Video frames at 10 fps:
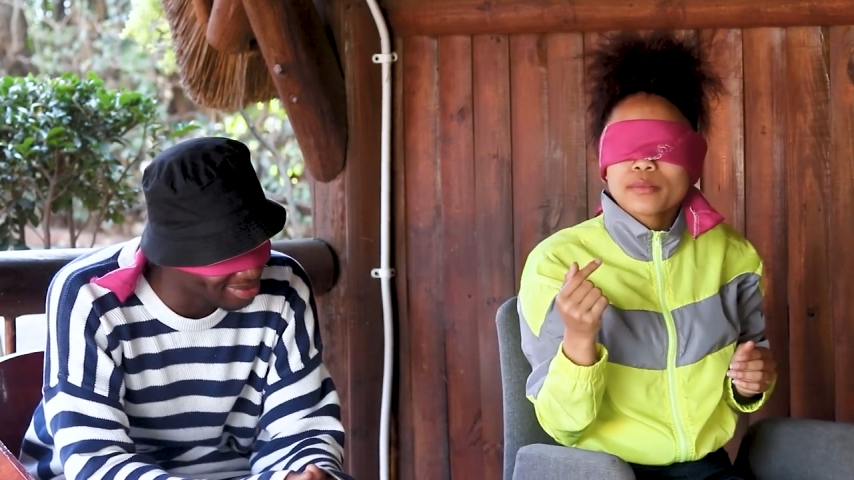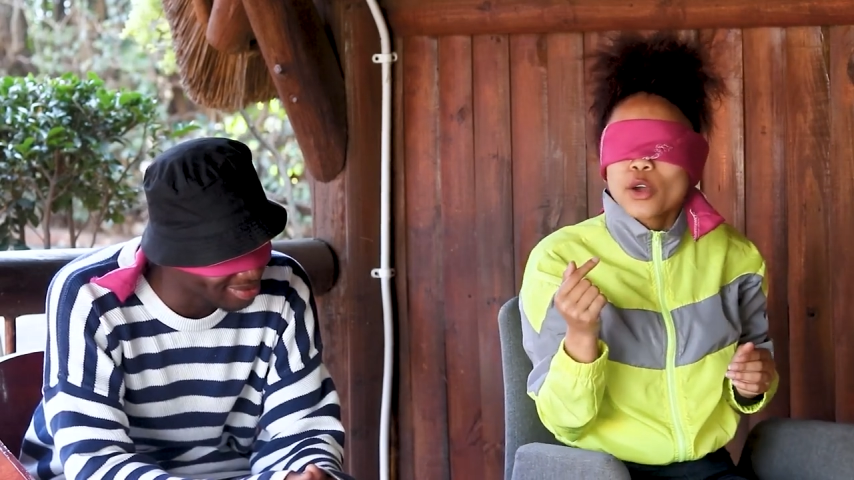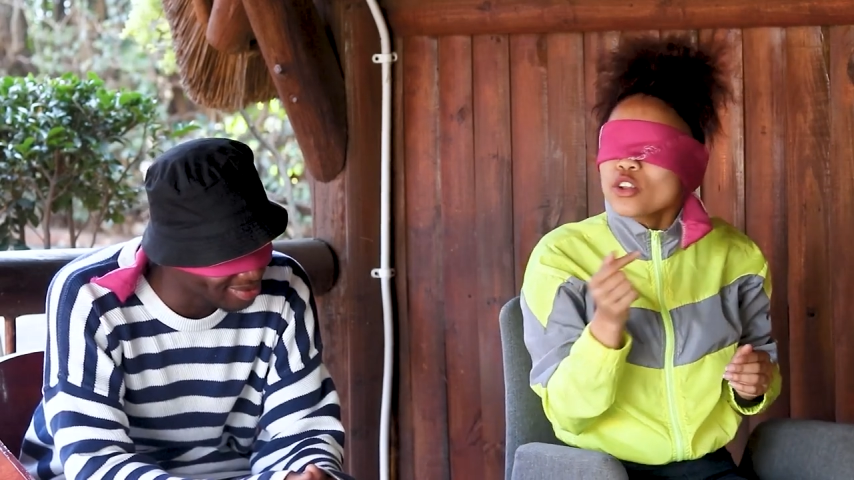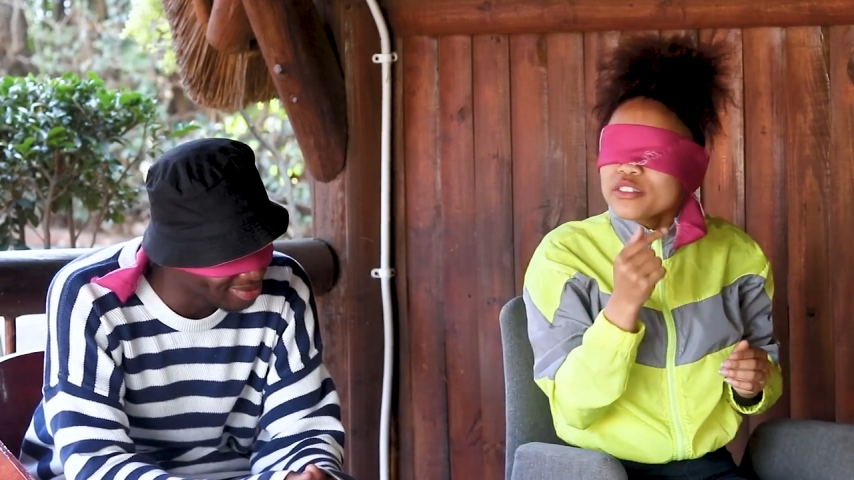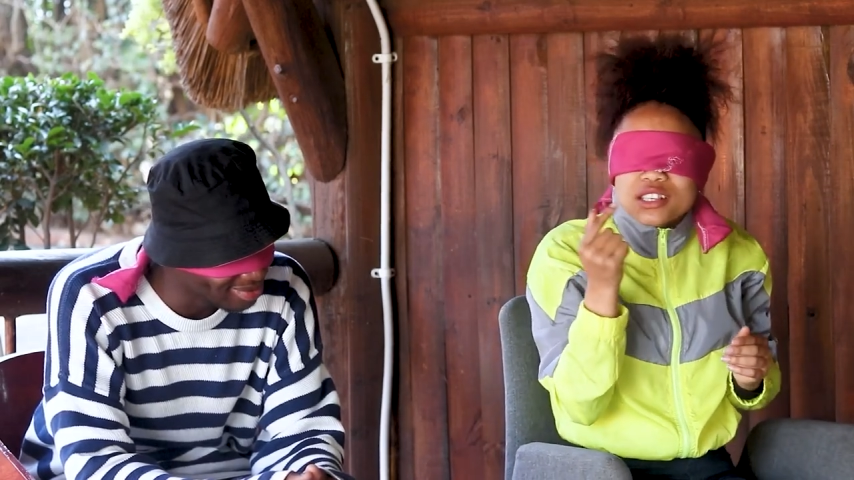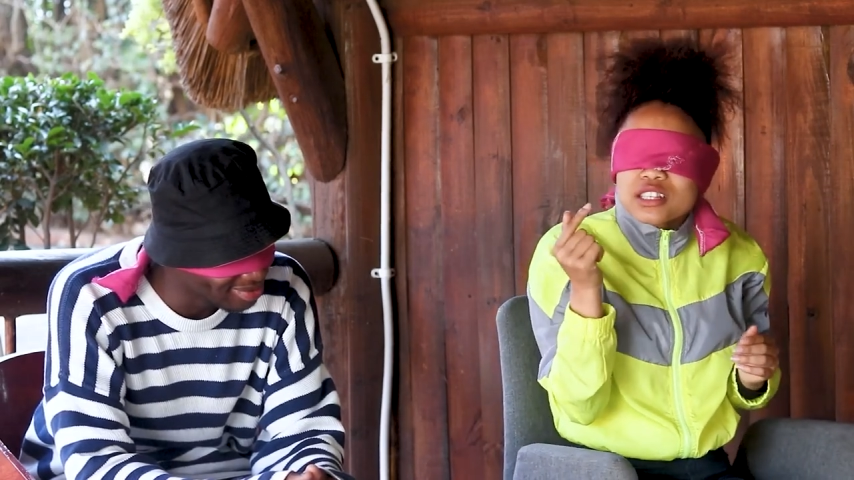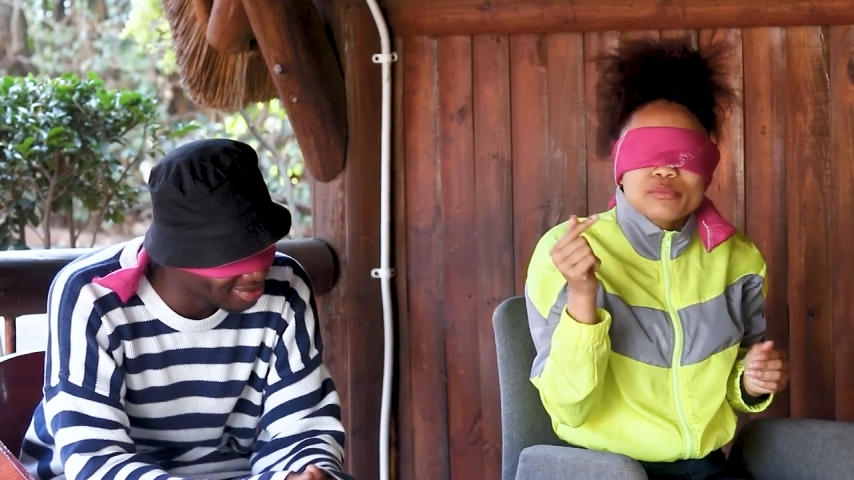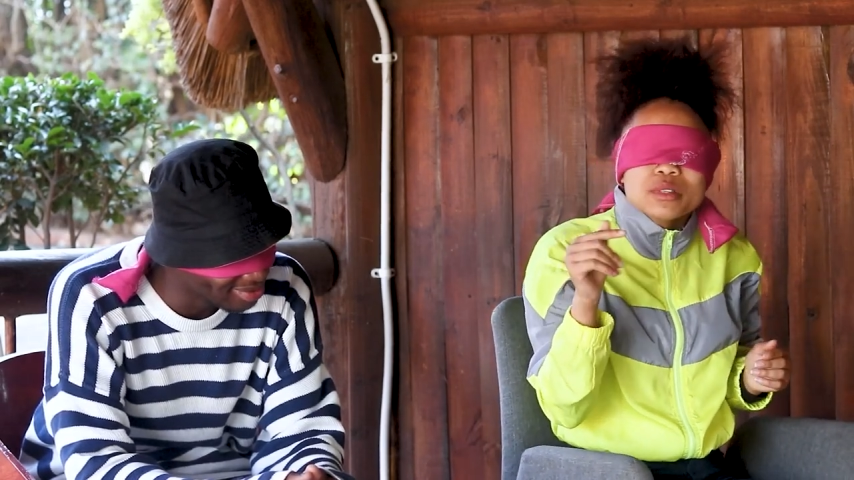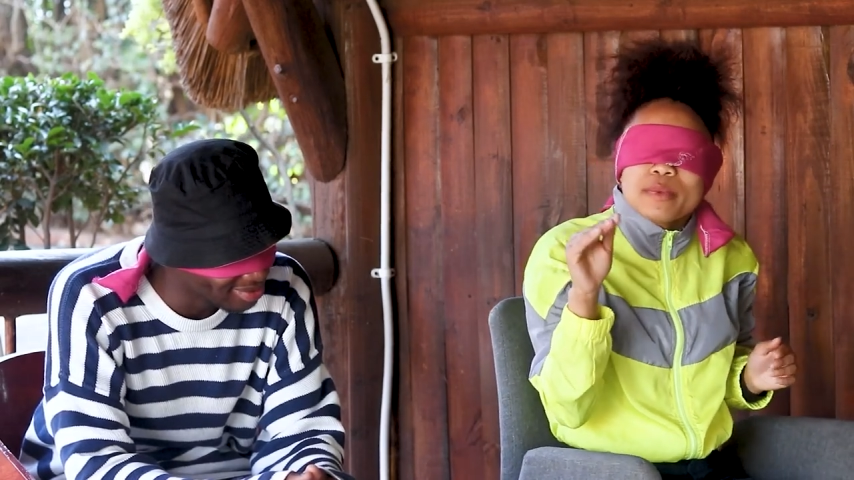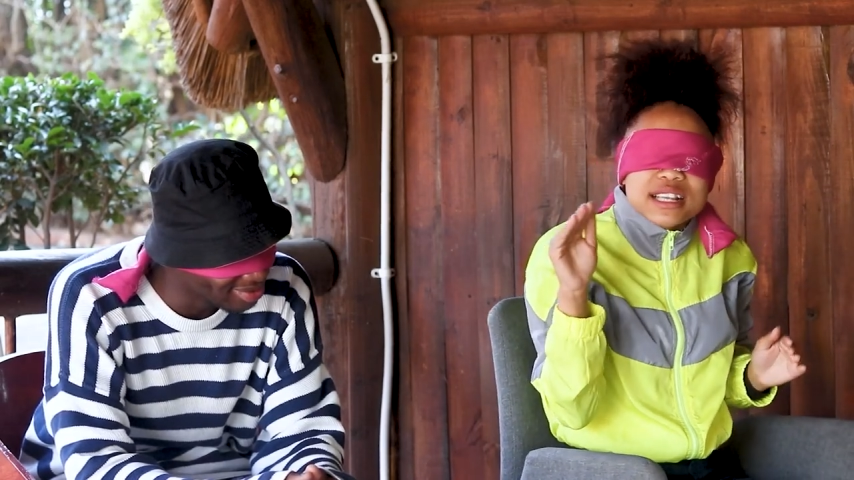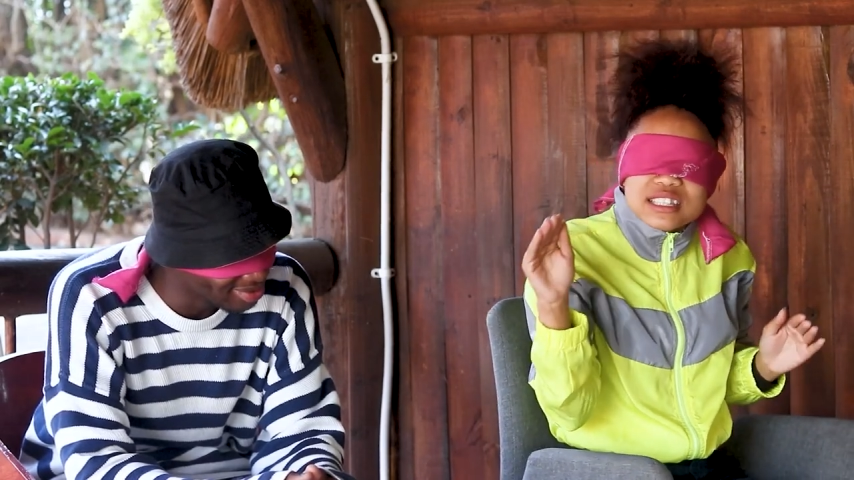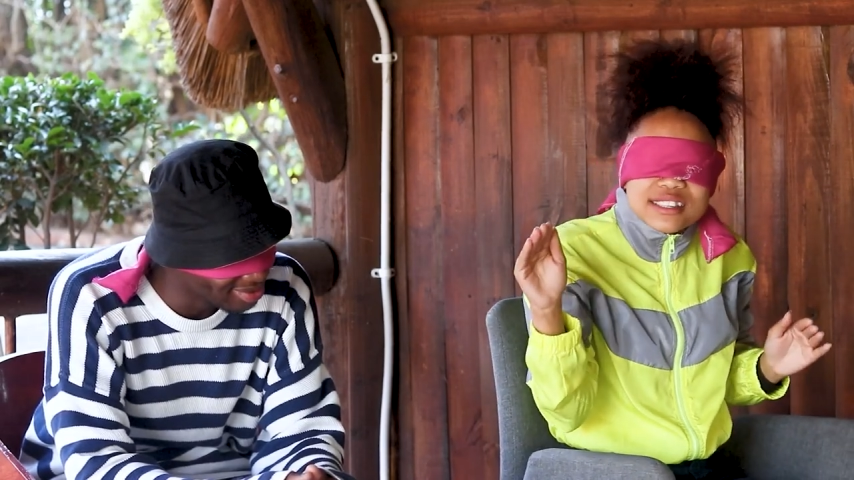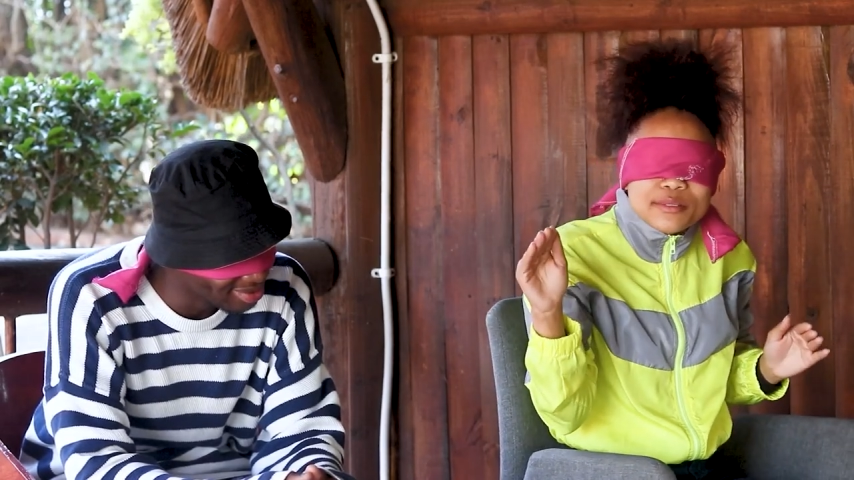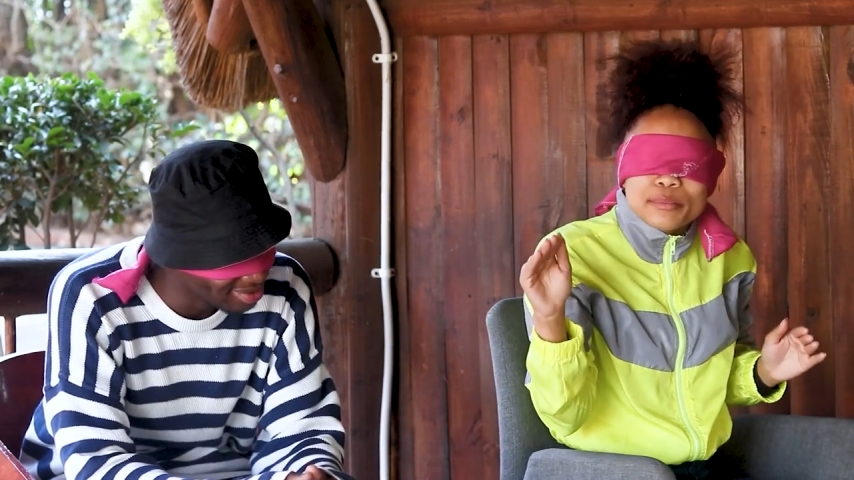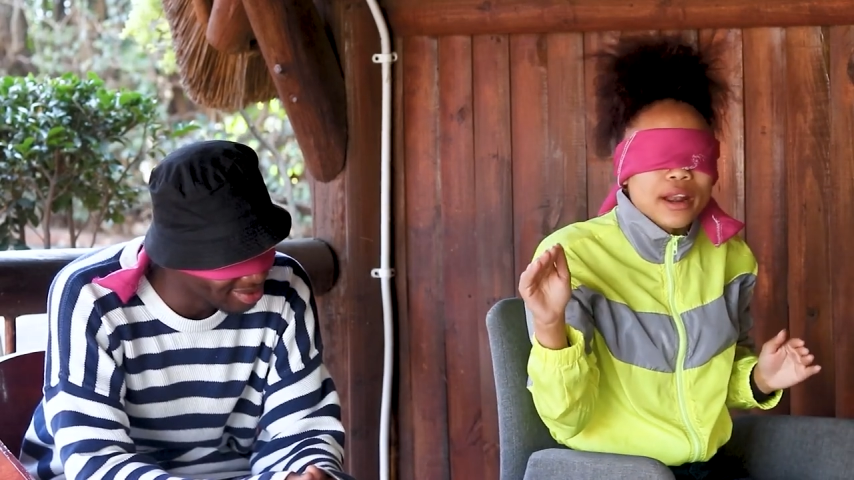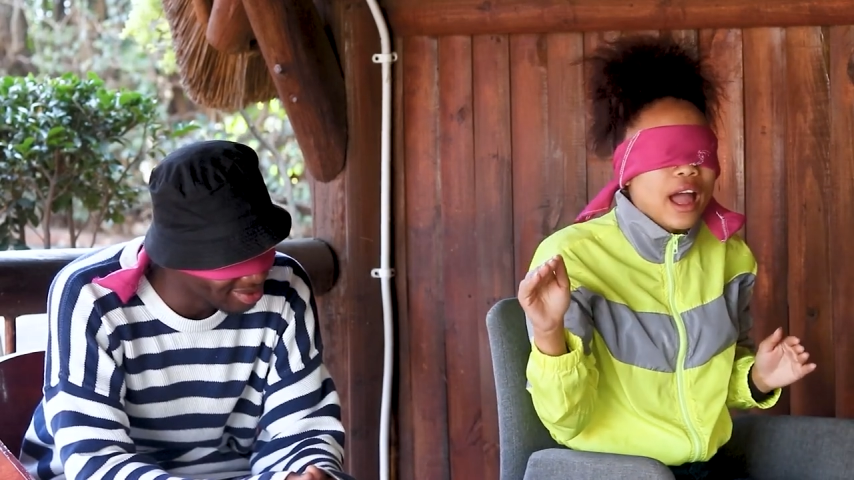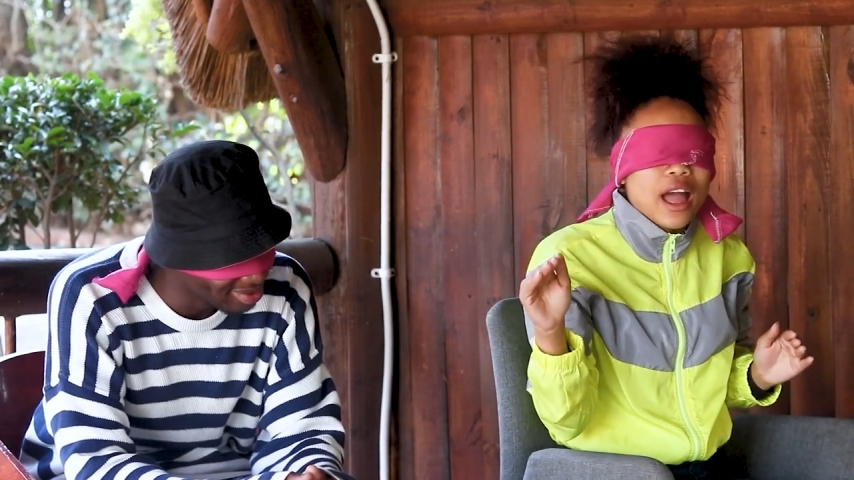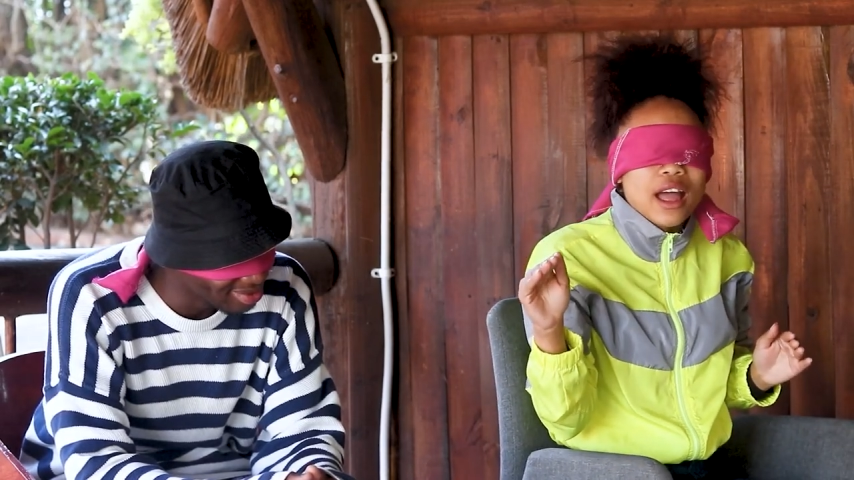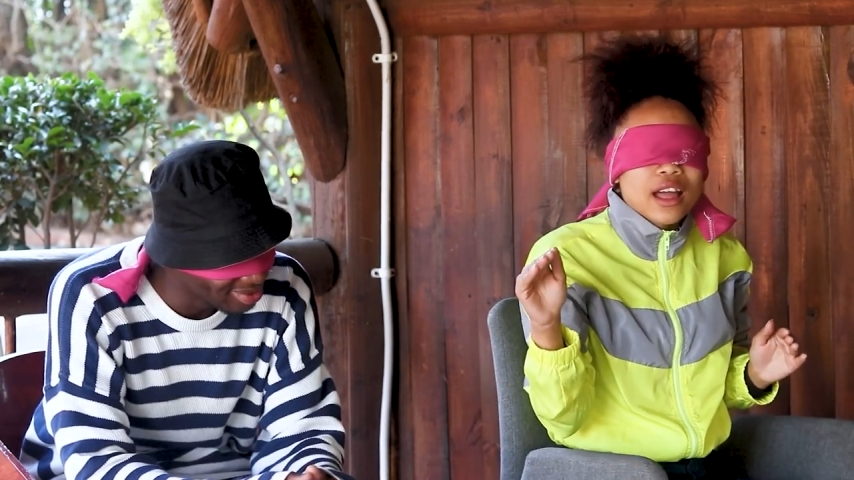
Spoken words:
Don't even kiss me in my sleep, bruh.